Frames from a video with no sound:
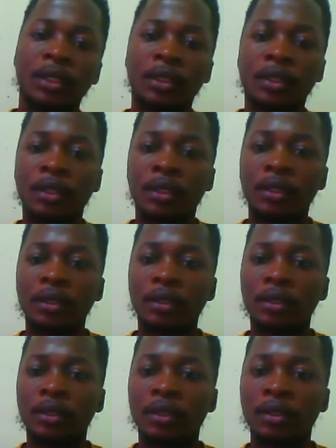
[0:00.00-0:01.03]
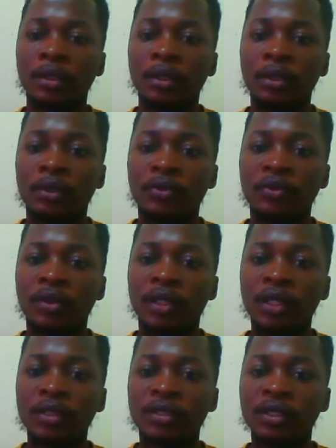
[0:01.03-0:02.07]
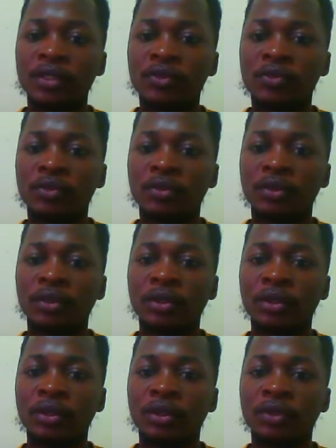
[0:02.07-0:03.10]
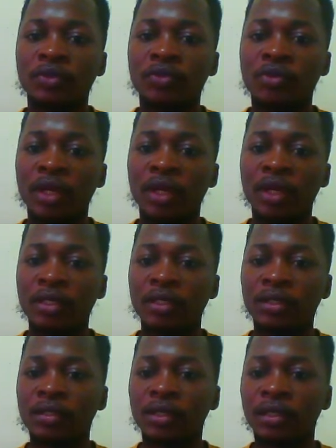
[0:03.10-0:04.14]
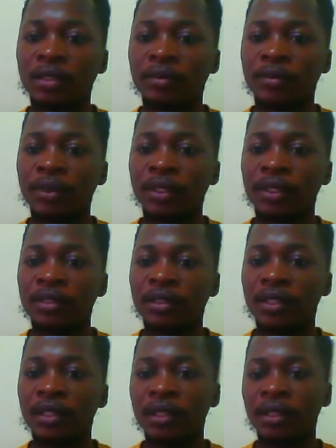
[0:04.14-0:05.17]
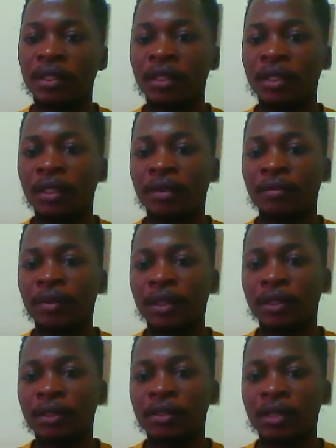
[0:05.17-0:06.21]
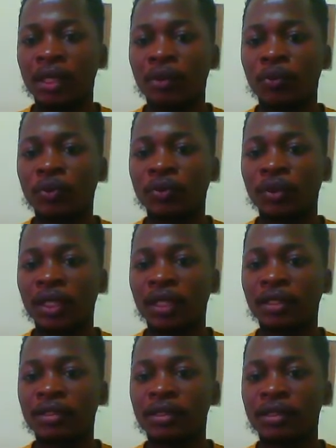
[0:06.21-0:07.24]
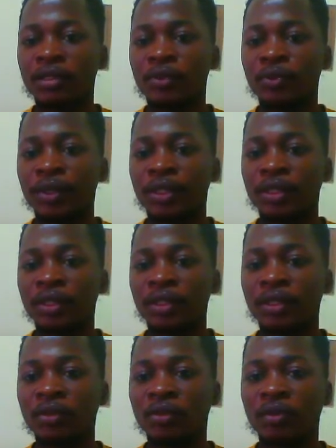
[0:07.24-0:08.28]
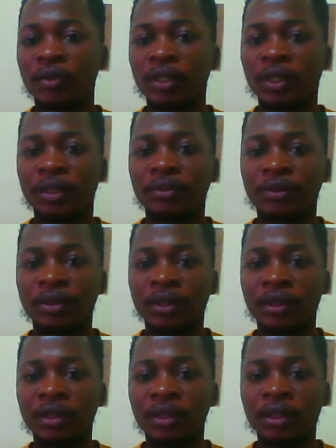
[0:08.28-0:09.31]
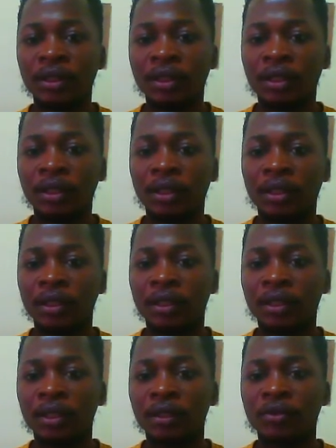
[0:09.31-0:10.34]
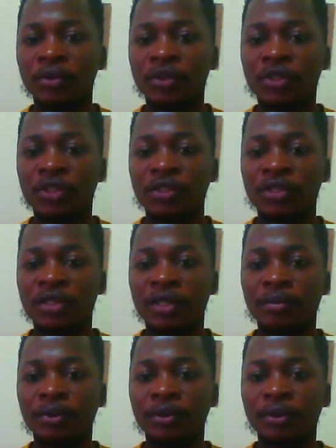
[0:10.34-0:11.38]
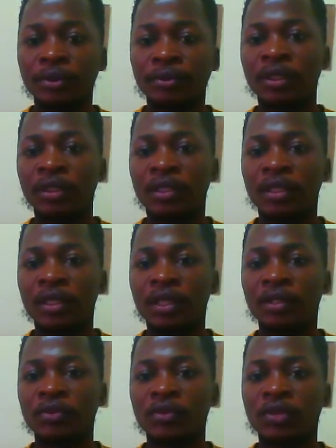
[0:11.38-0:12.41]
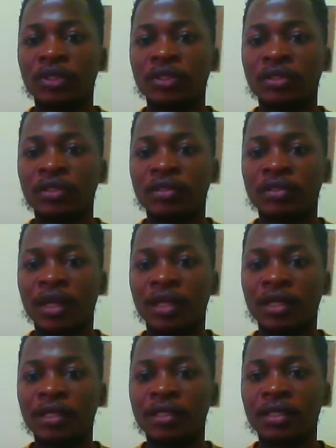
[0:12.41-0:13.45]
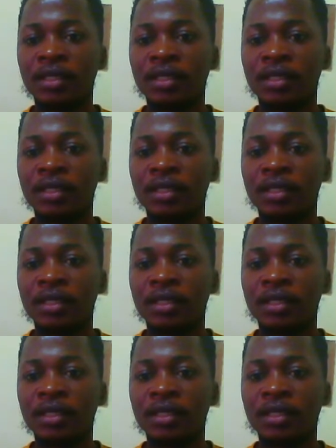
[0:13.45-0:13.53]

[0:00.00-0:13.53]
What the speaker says: Okay, so next is to drag this and then place it here, but I want to edit this rating. Double click on it, and then click on change simple here to change the size.